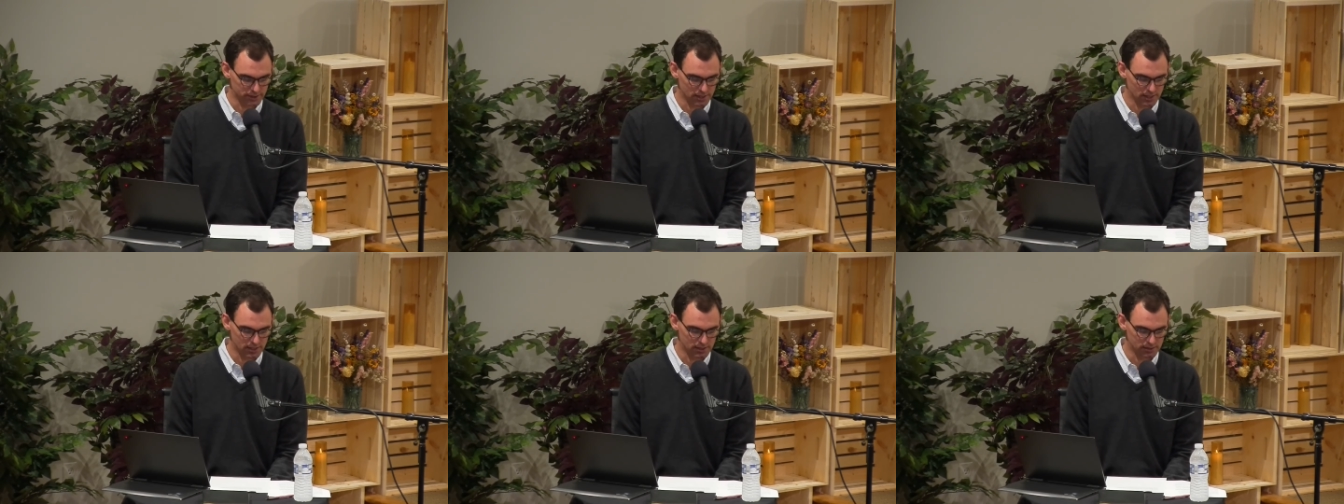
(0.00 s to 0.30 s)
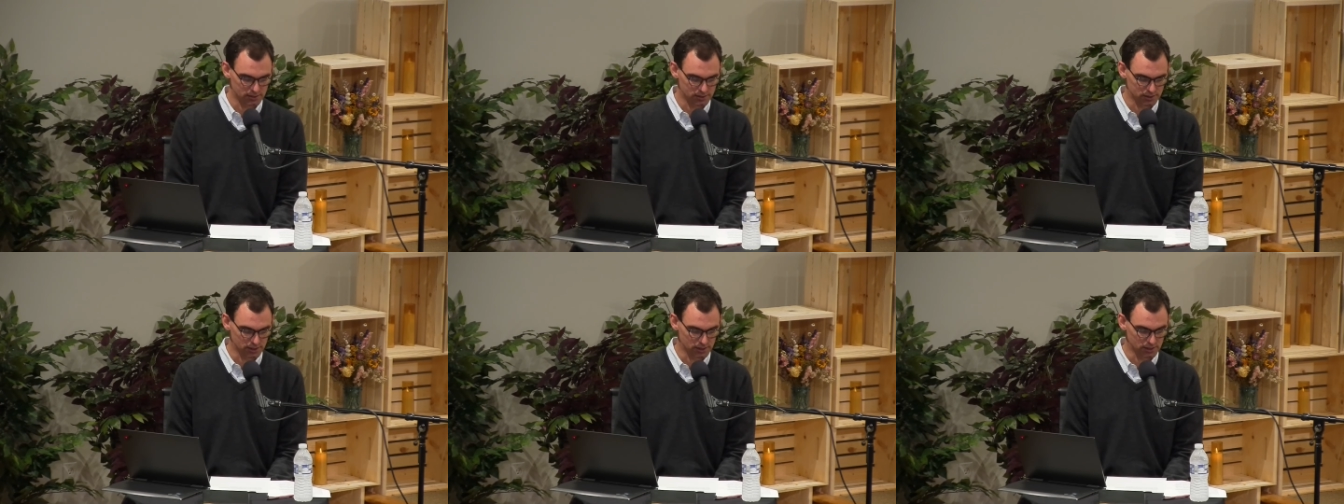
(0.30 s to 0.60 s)

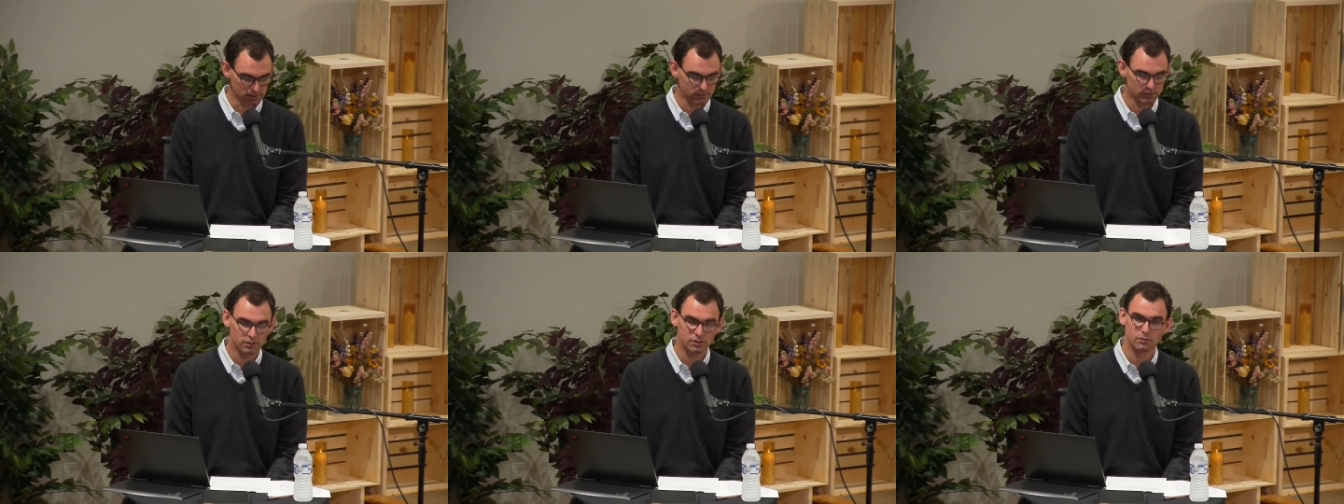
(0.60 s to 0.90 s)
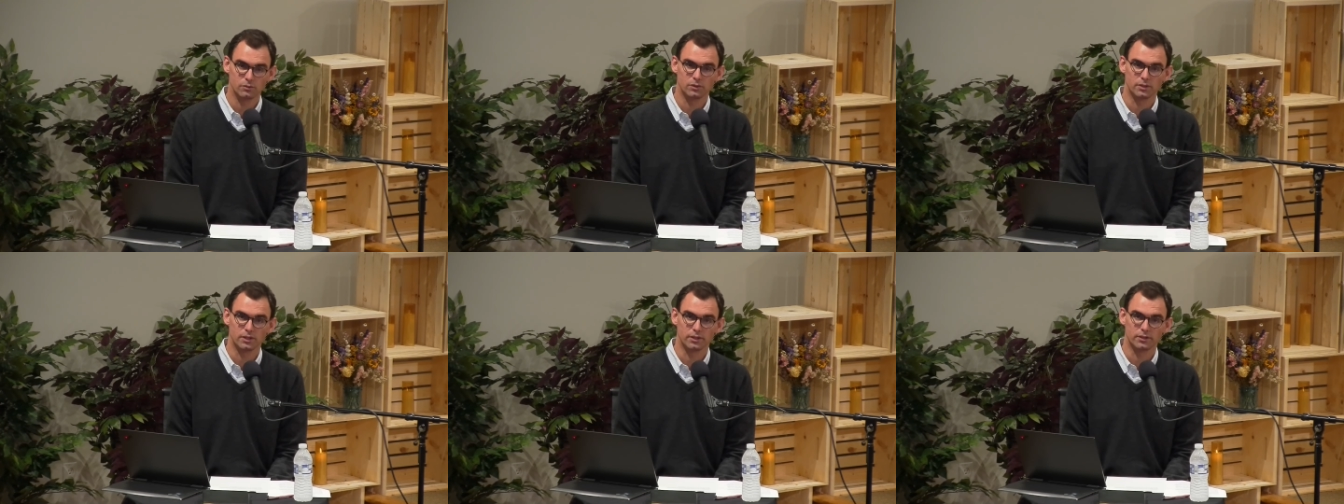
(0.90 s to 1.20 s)
And to give it
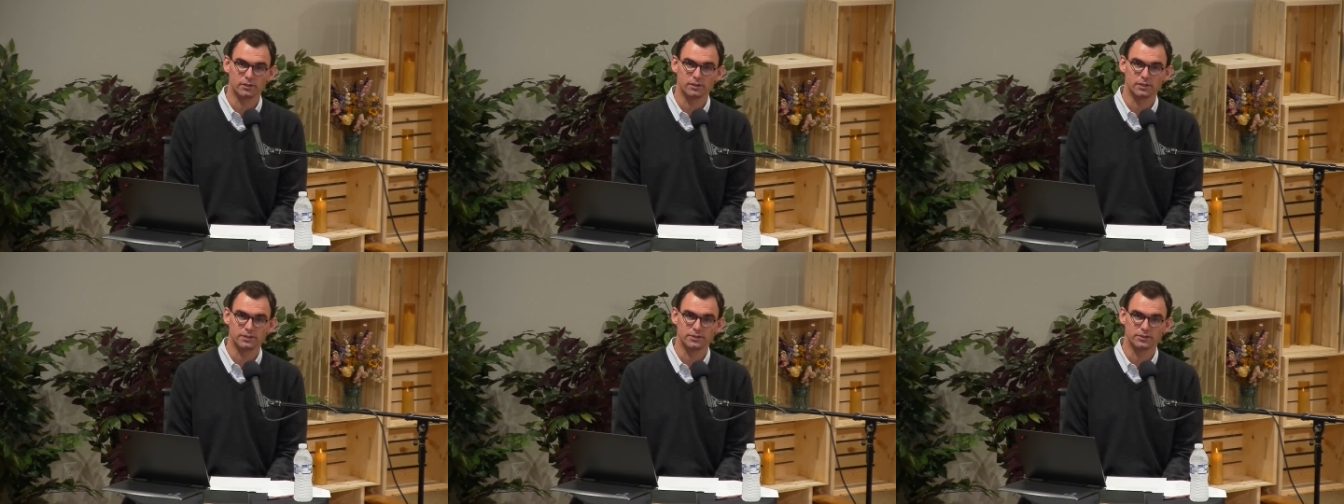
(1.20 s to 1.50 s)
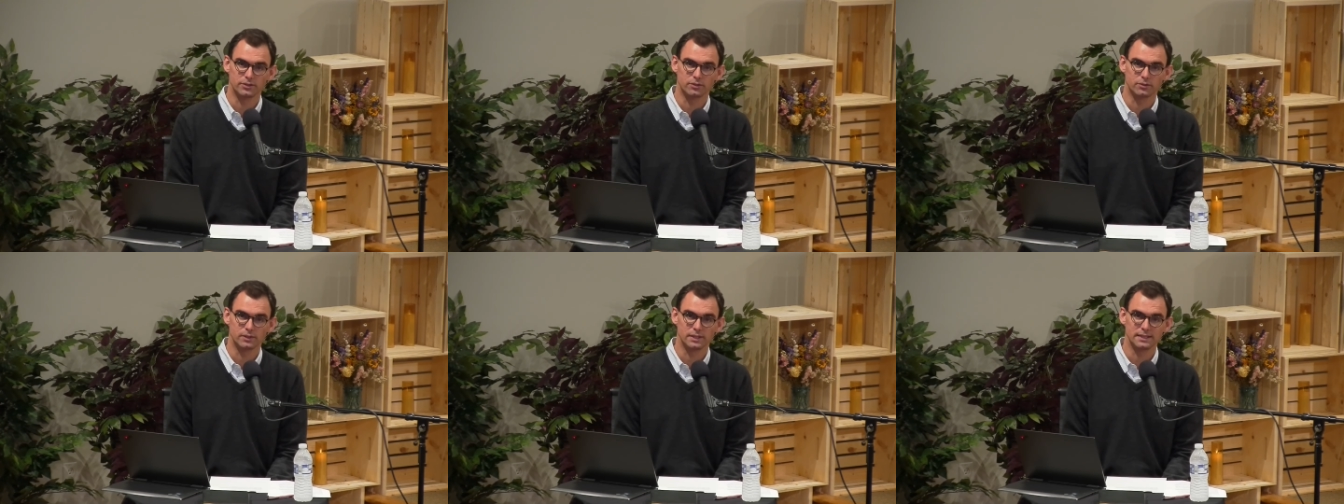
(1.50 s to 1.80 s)
to another is
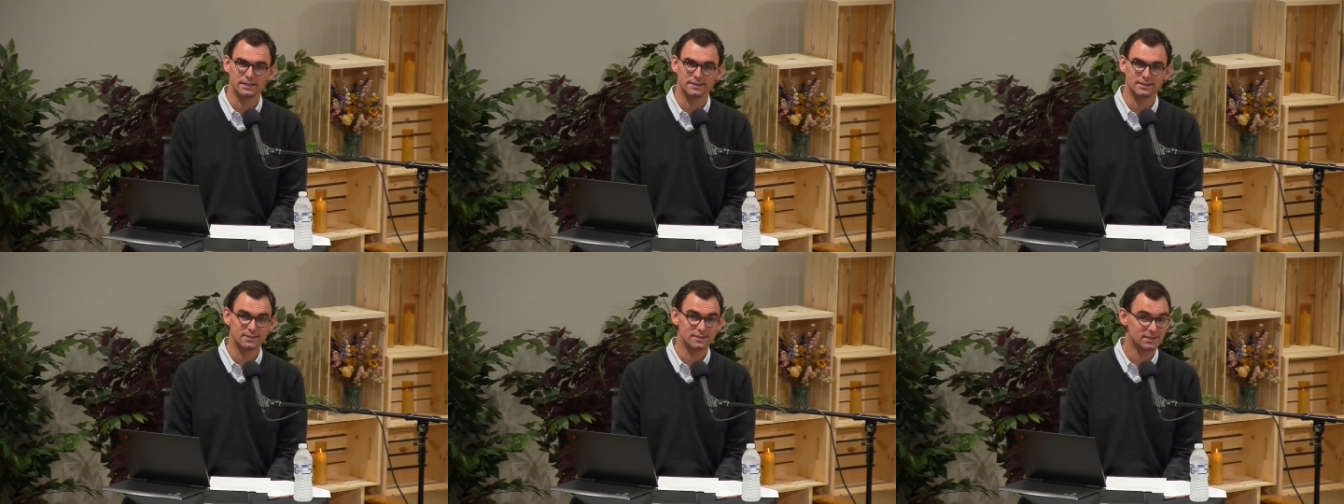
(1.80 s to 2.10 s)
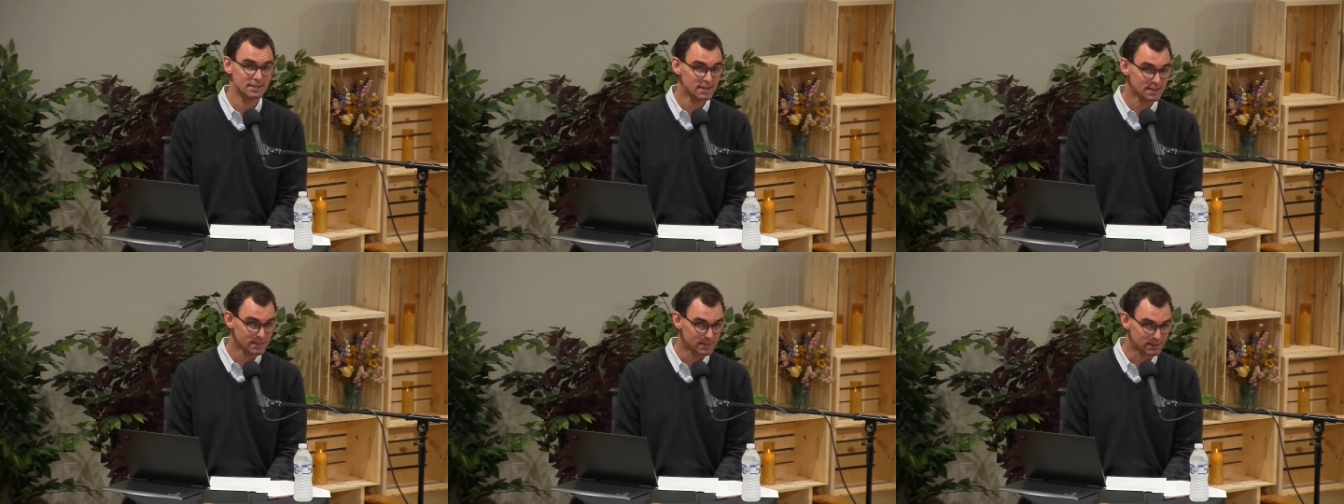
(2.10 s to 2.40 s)
a great
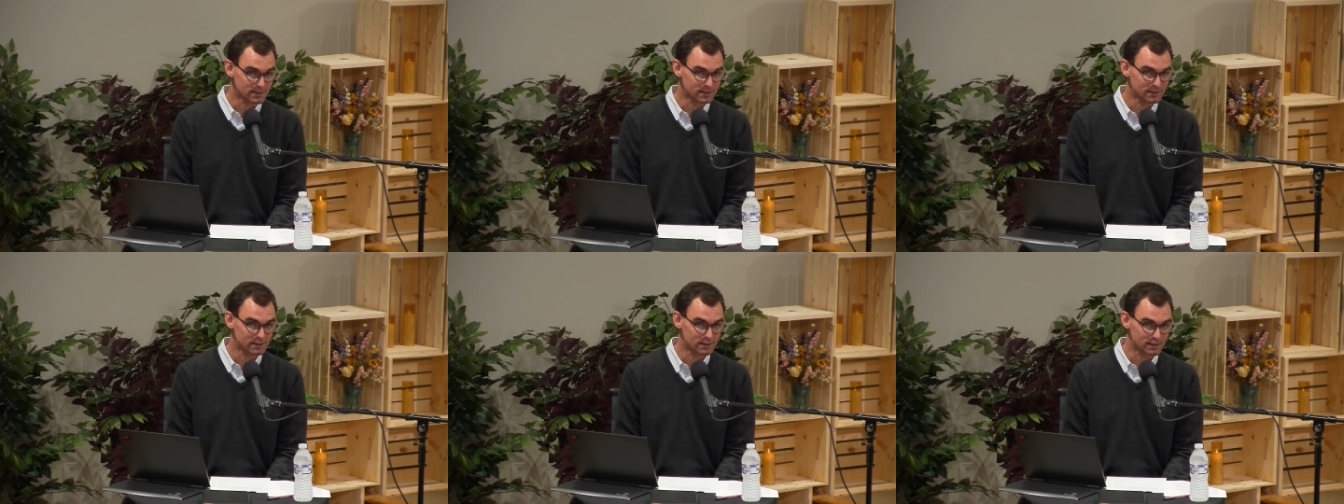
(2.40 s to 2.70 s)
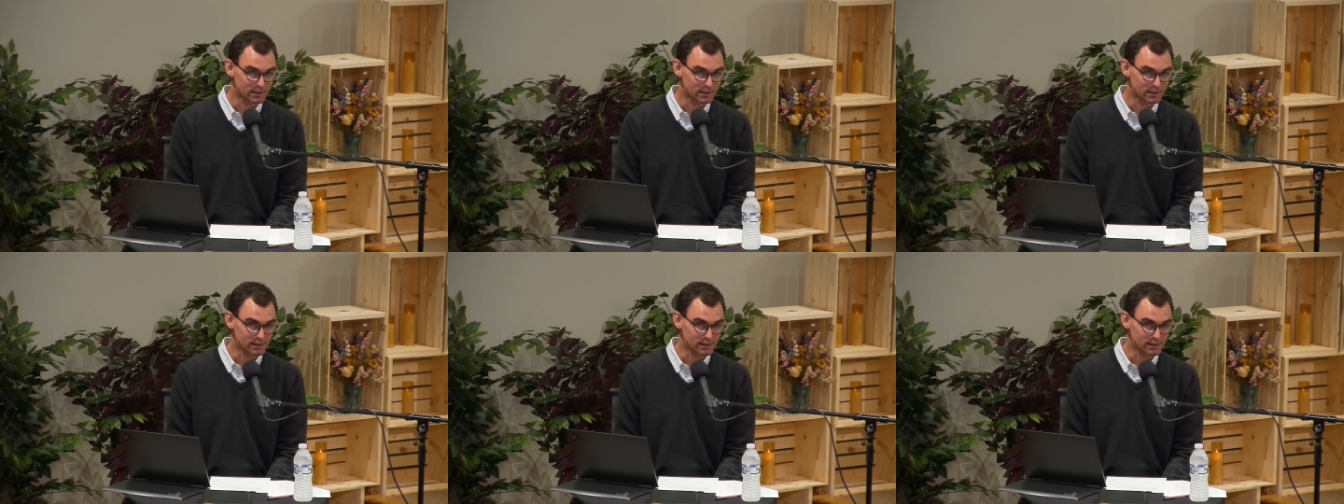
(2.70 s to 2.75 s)
sin